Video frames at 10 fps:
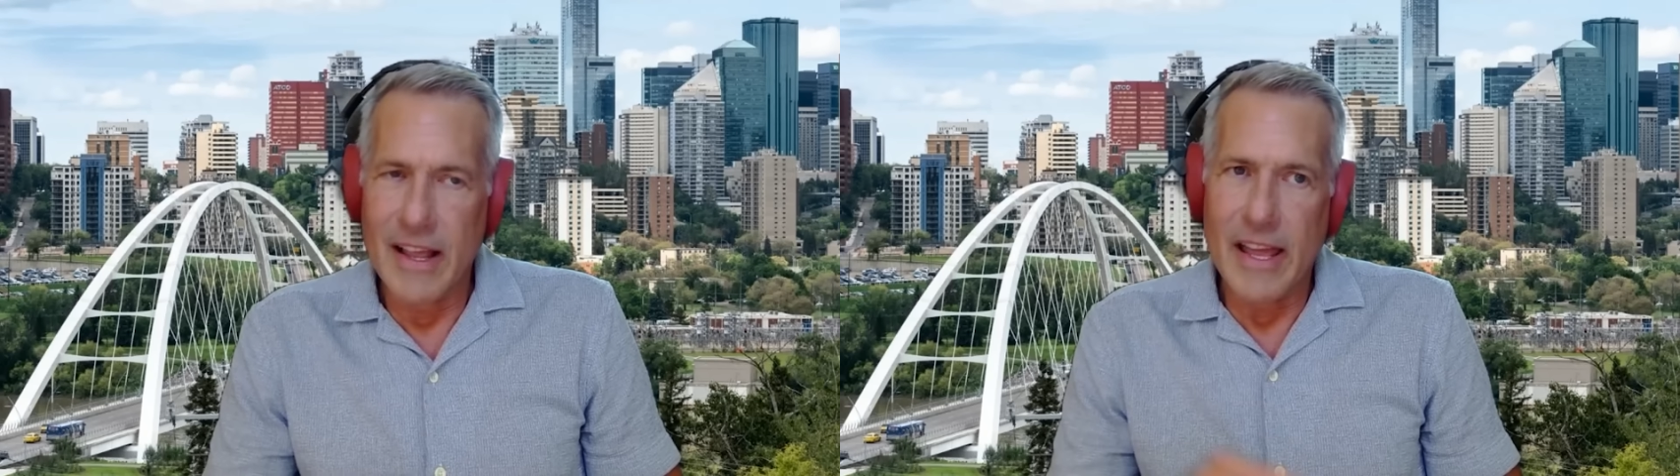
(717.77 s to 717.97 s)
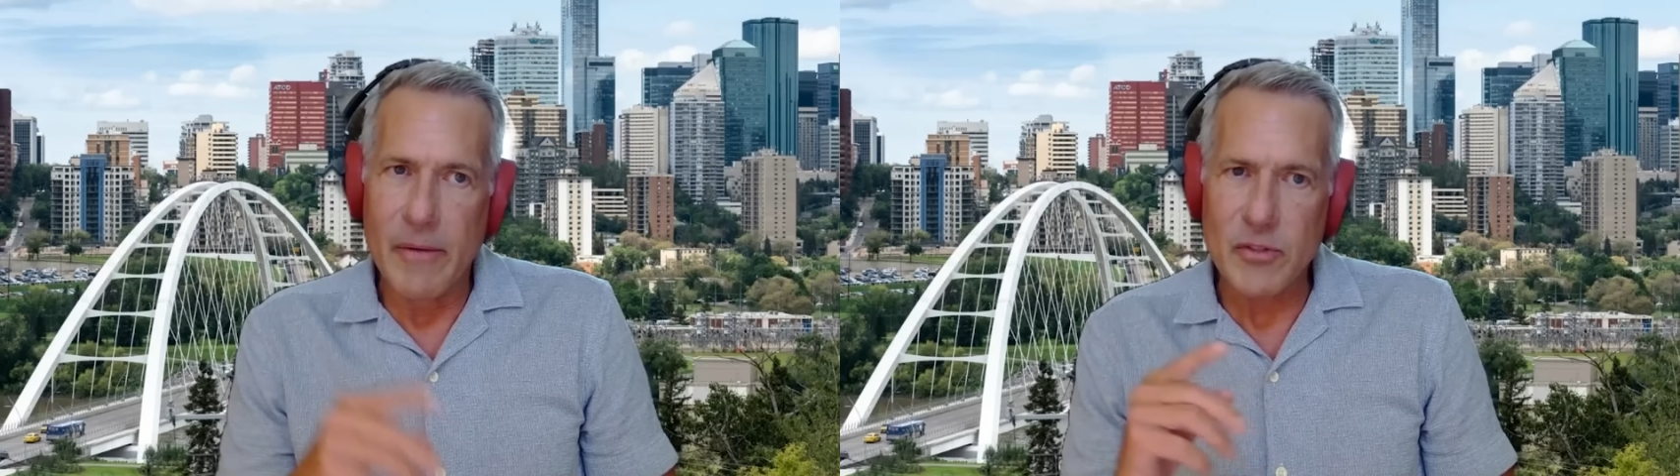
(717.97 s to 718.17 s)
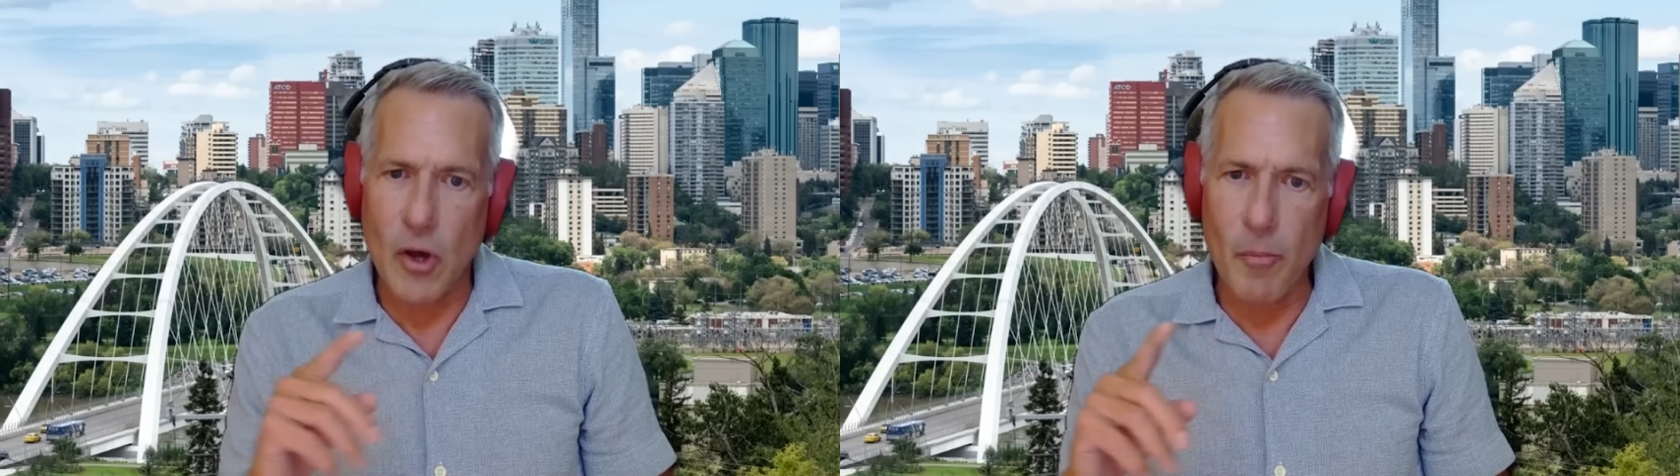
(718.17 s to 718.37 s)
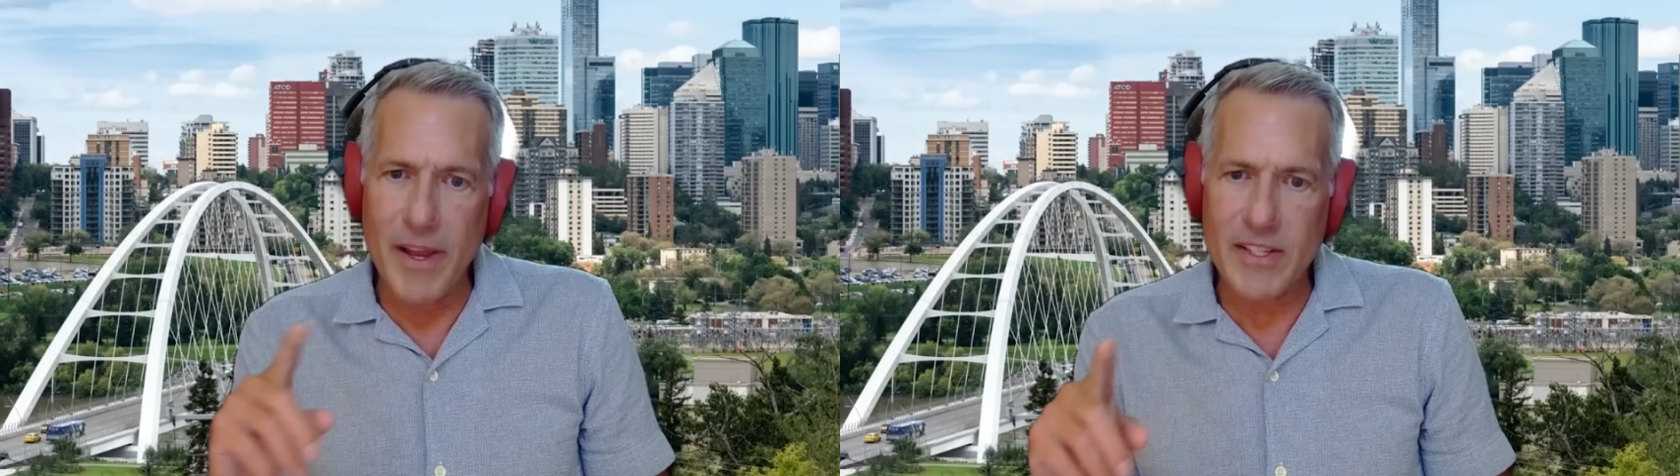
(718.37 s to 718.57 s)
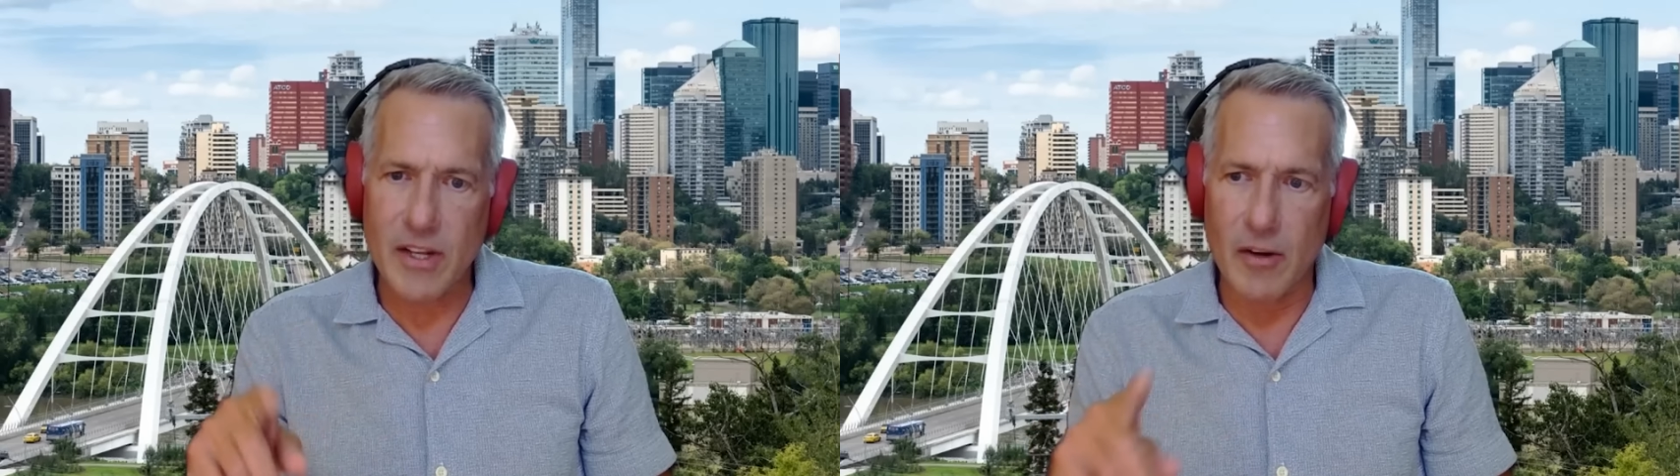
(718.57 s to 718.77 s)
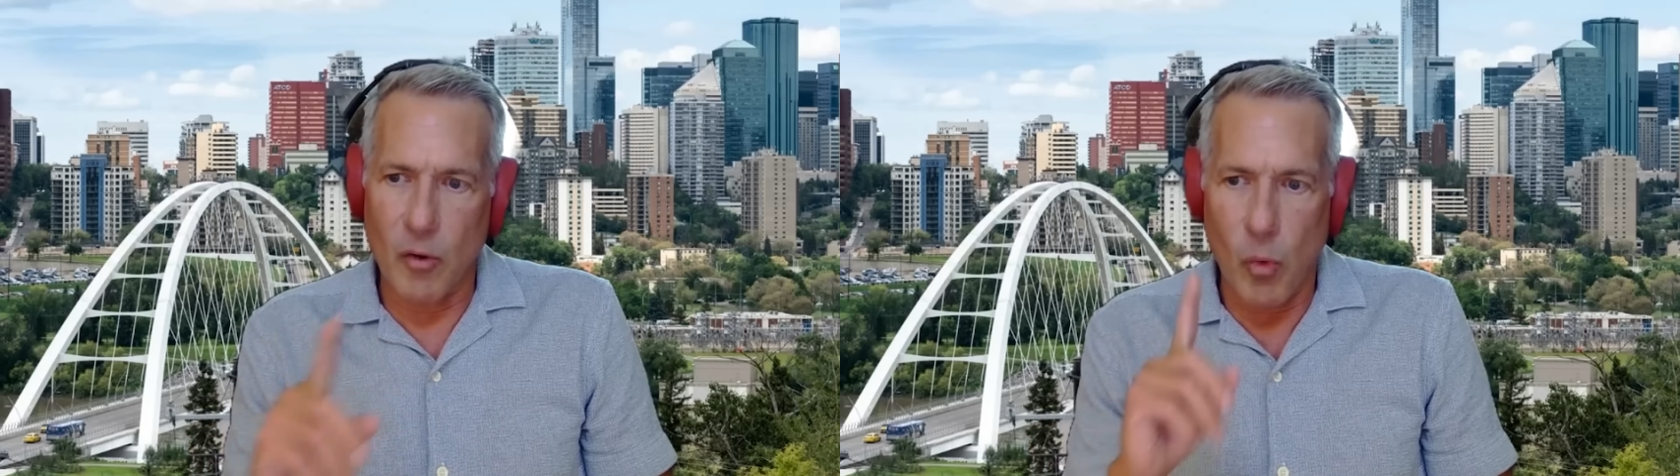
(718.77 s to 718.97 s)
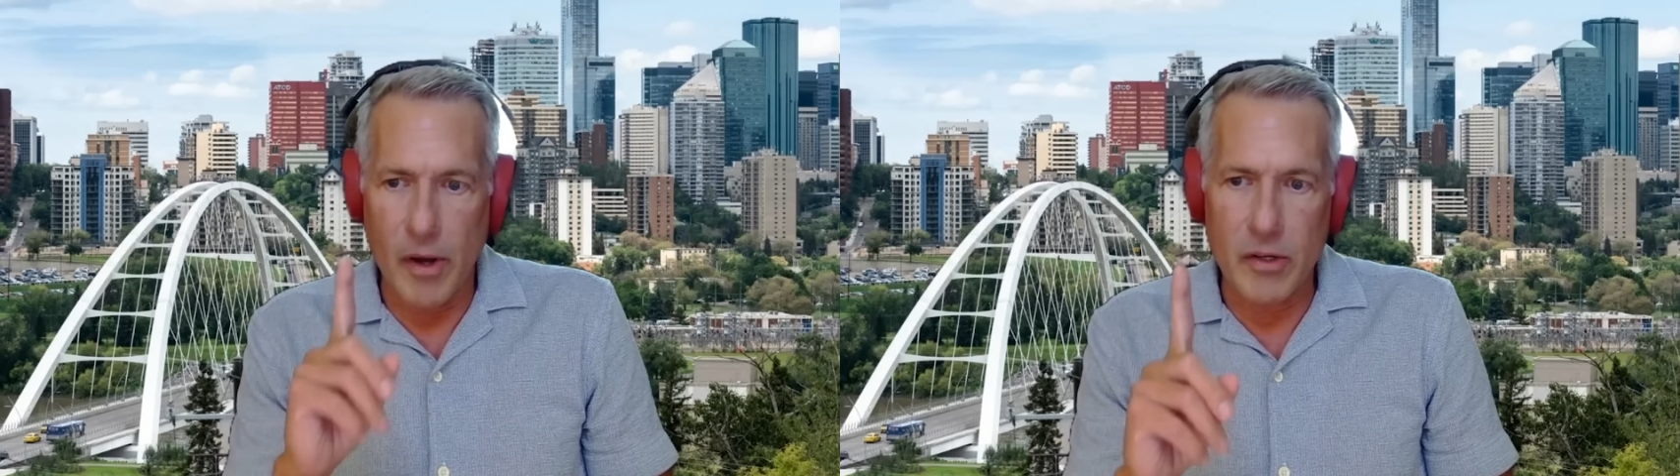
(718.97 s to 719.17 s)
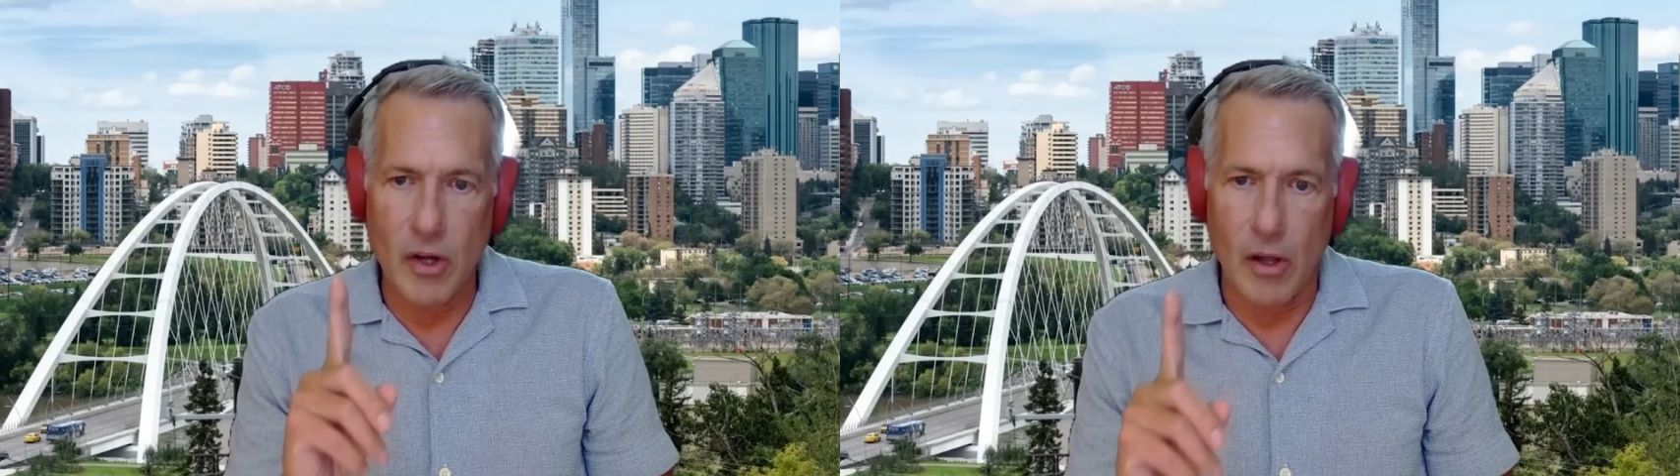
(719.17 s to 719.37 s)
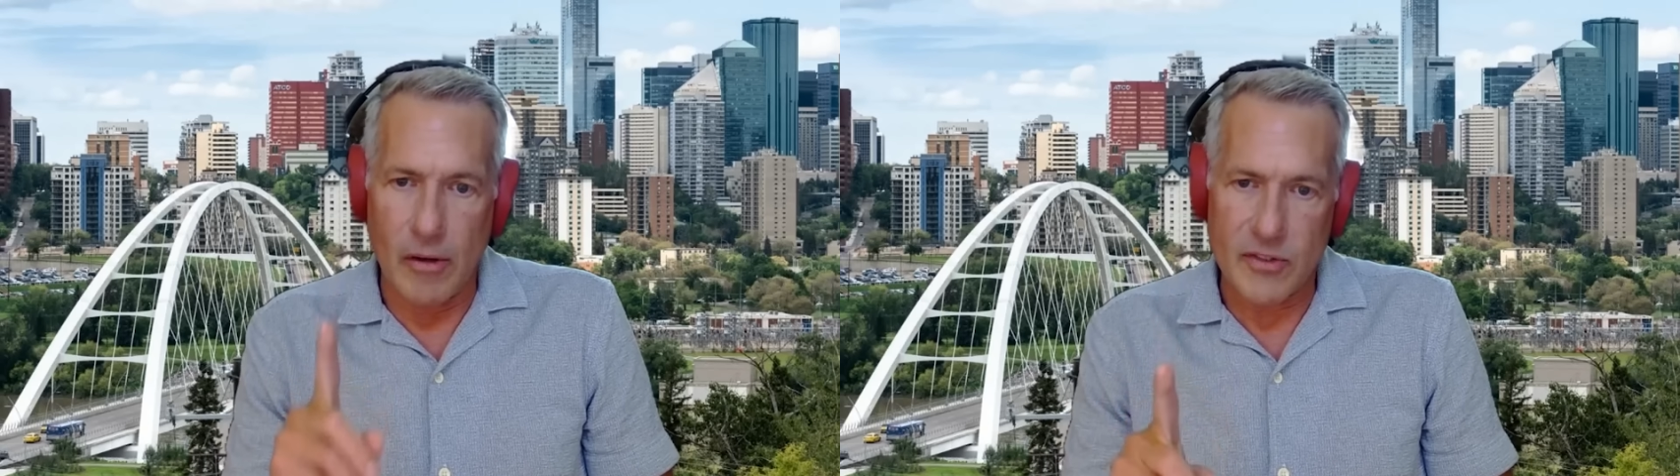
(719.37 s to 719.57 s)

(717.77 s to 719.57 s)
was all based on $1.